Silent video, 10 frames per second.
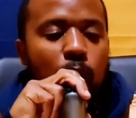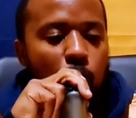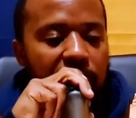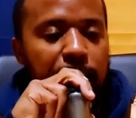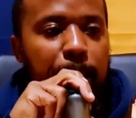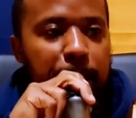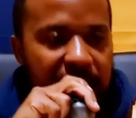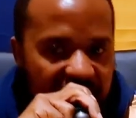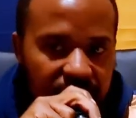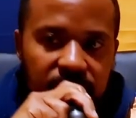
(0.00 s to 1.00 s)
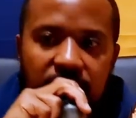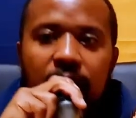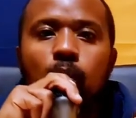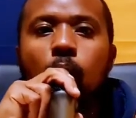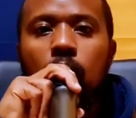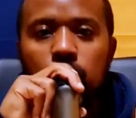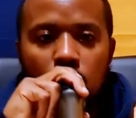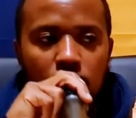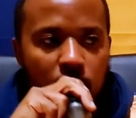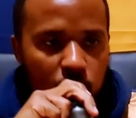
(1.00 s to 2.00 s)
went back and walked
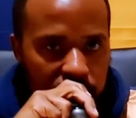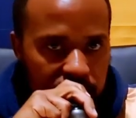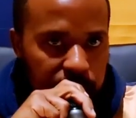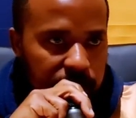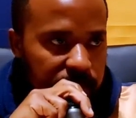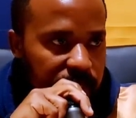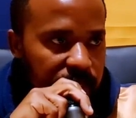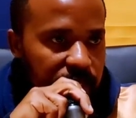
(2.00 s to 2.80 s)
no more with him.